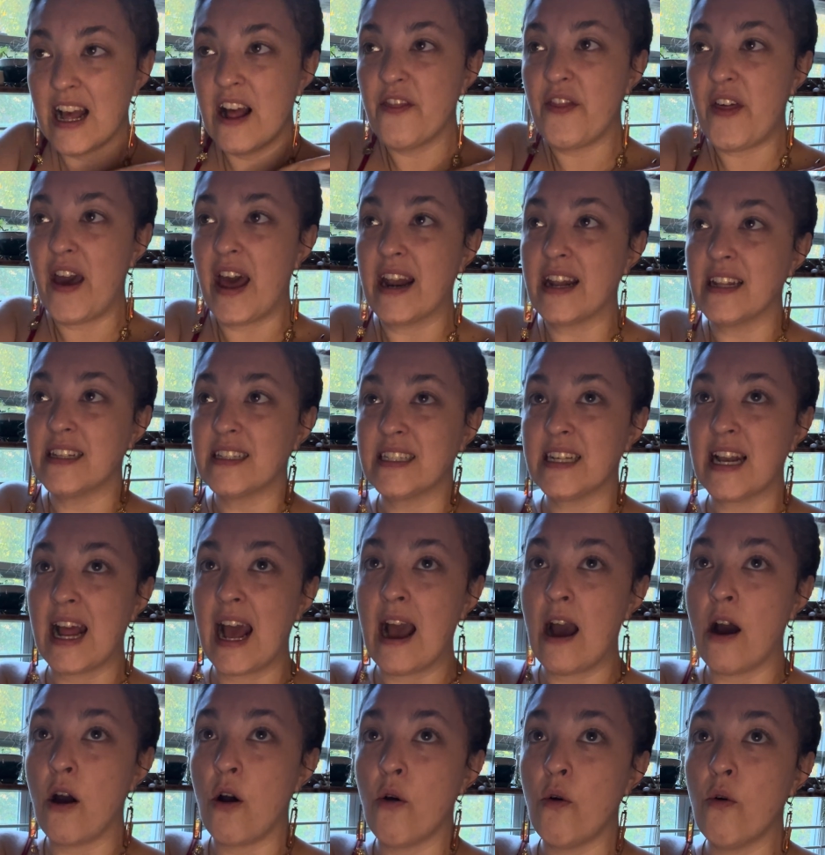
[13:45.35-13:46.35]
That is
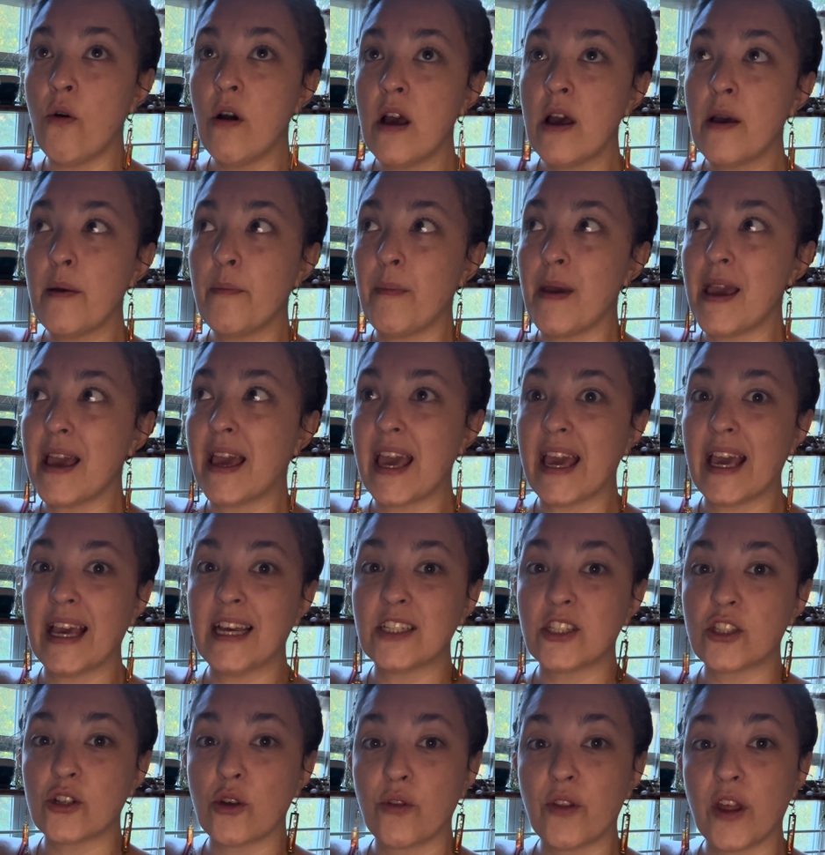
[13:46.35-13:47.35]
now making
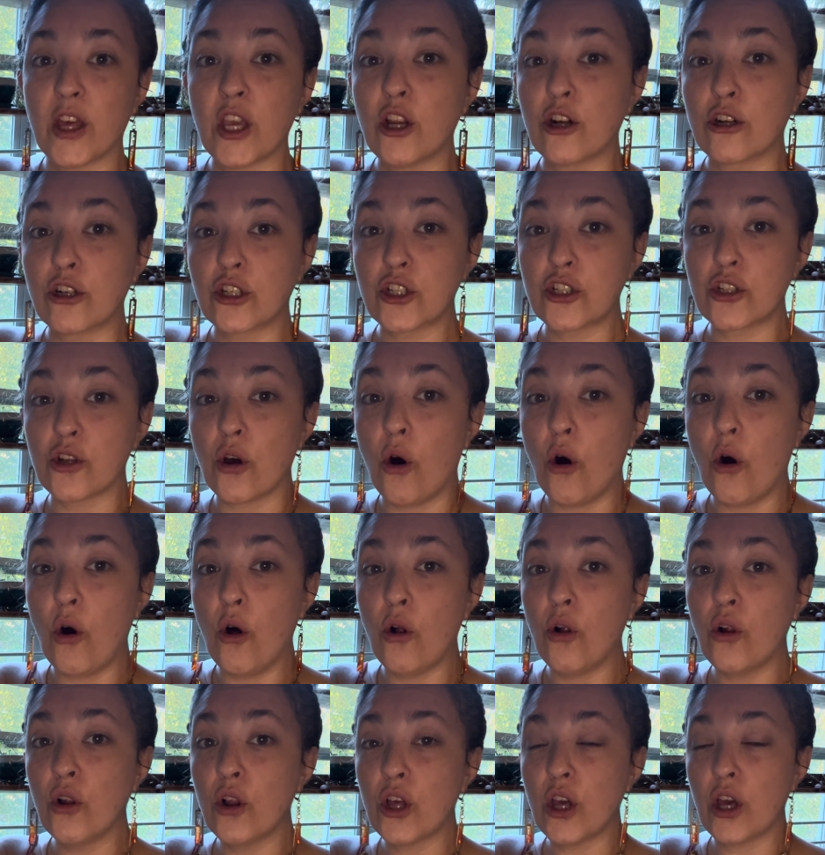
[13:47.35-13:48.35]
it so that your
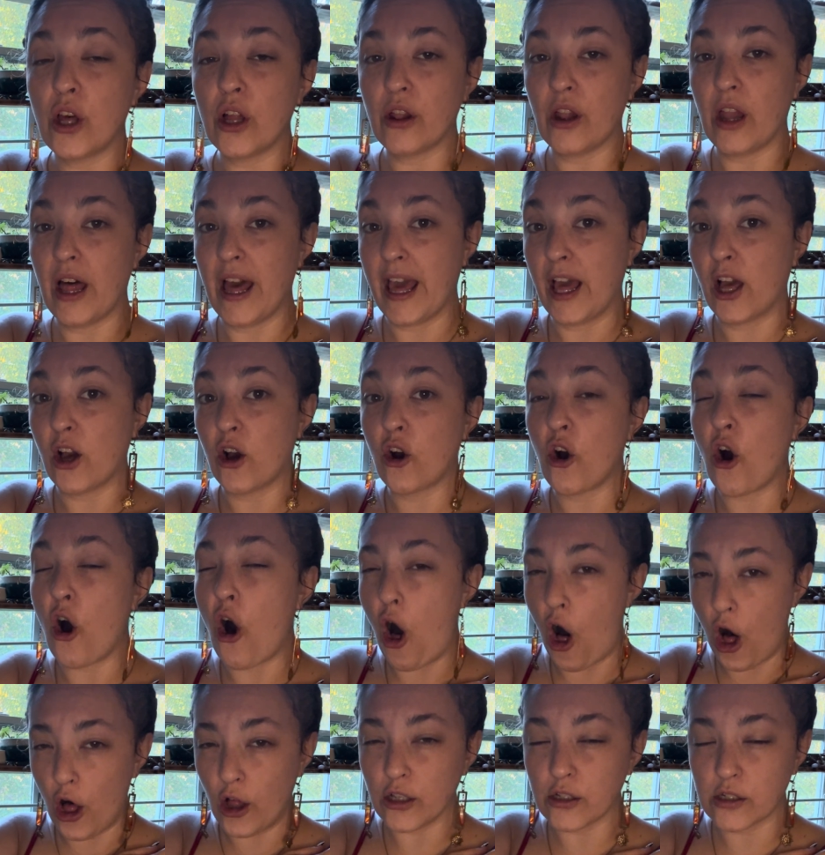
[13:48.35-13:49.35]
soul like
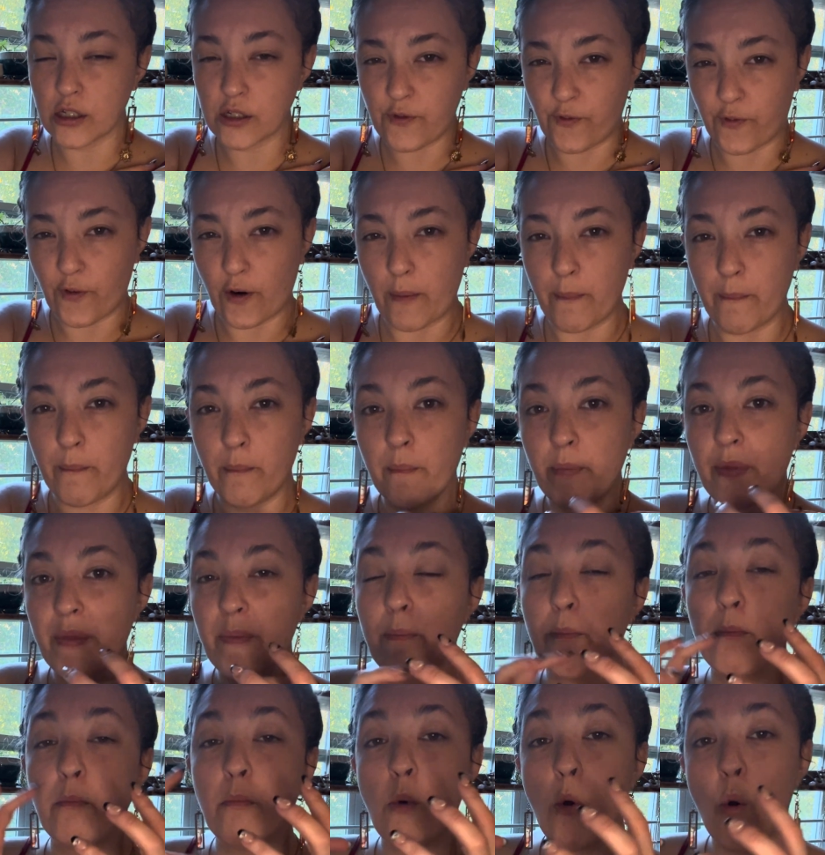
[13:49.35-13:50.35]
calls for
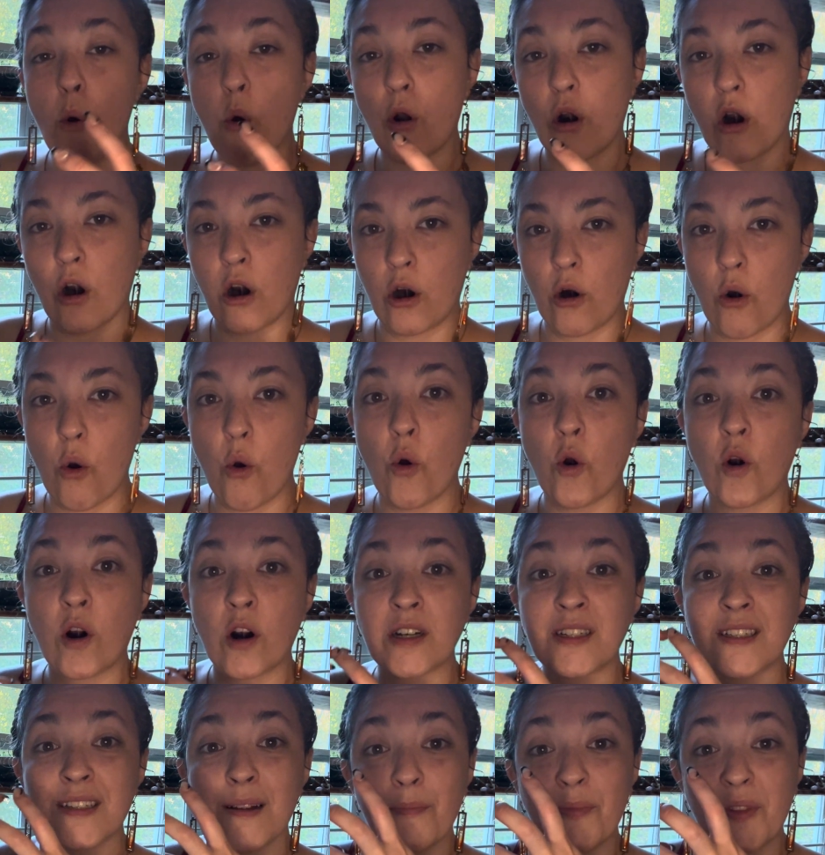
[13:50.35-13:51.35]
more
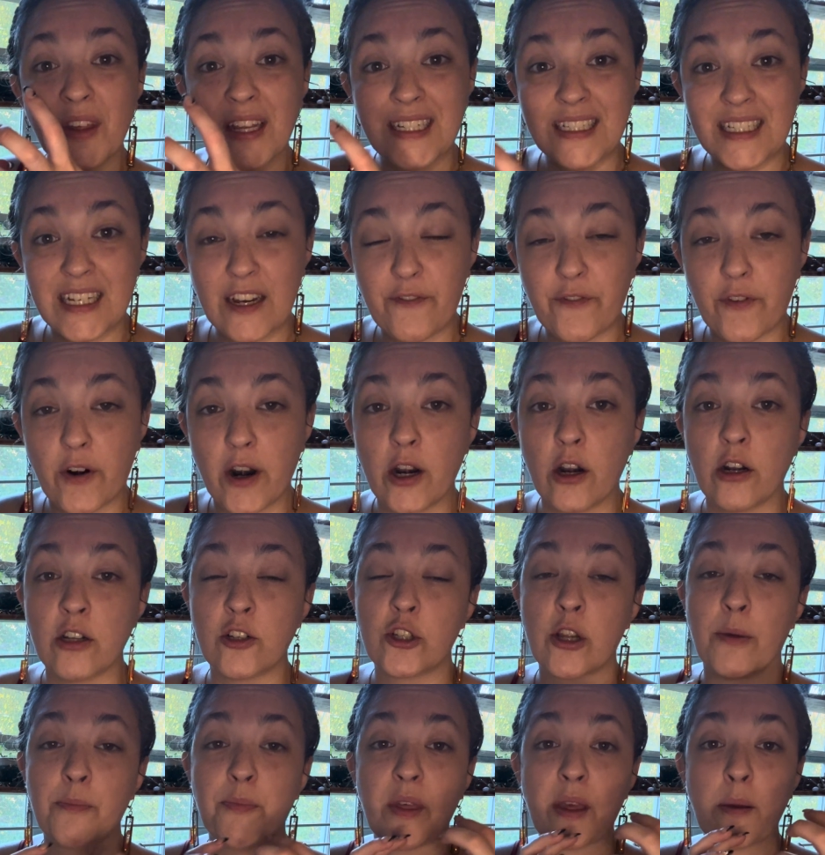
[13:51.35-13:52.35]
or something different or
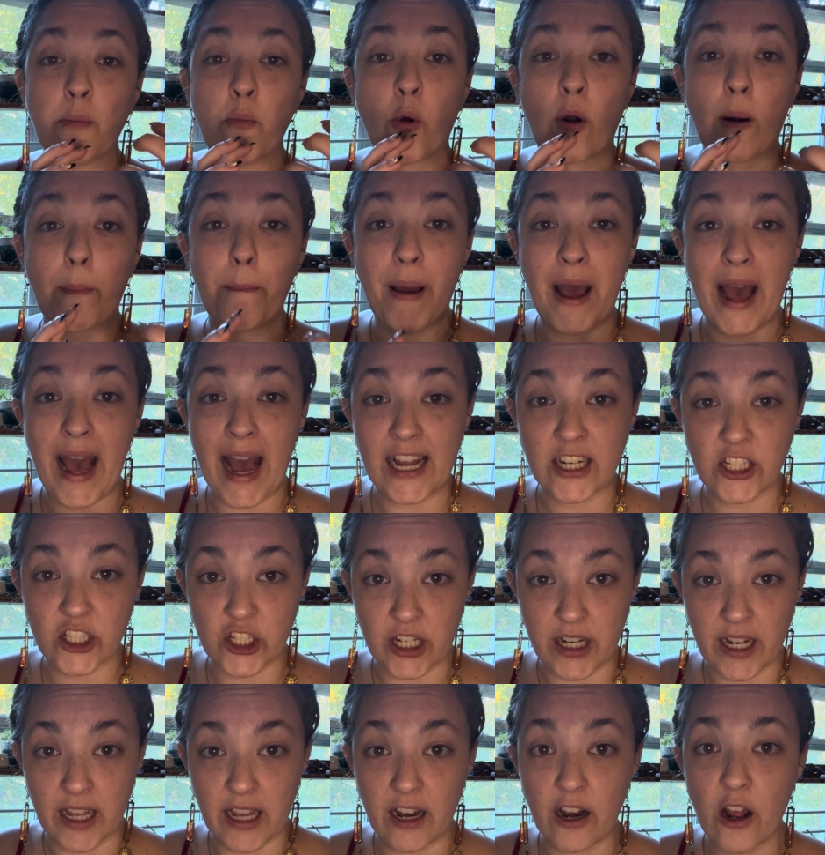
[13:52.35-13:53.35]
something more
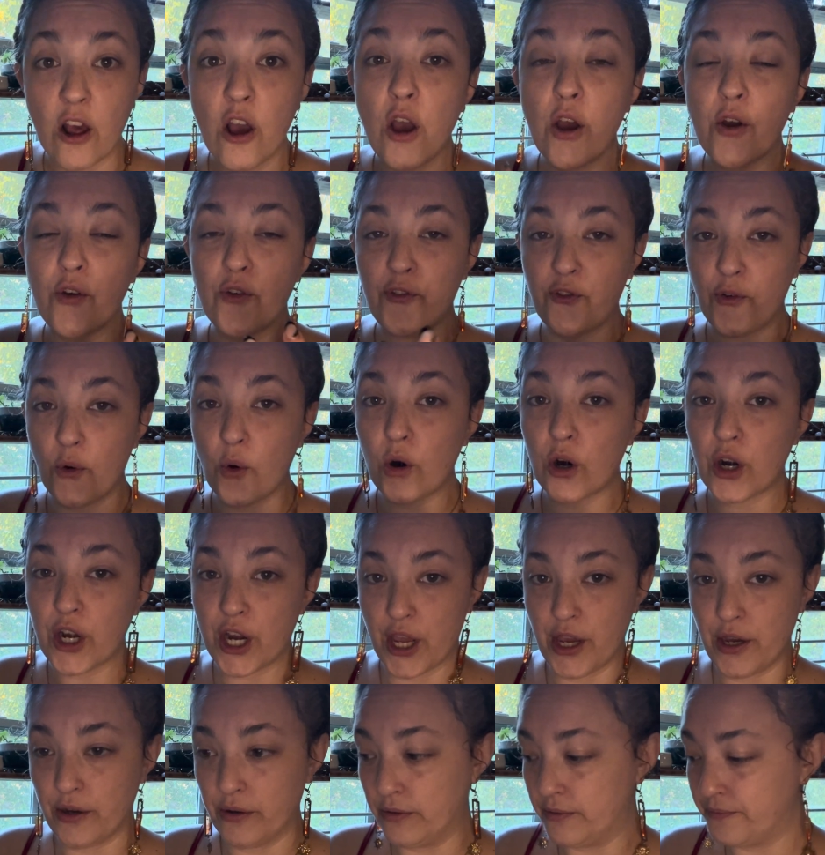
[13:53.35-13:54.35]
passionate for
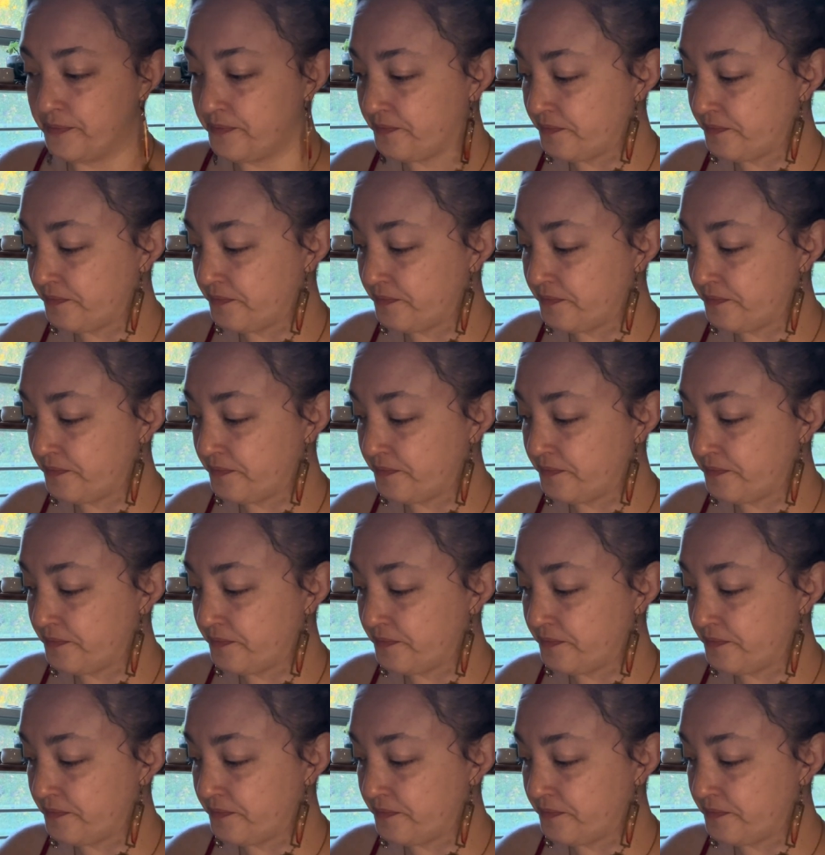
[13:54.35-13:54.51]
you.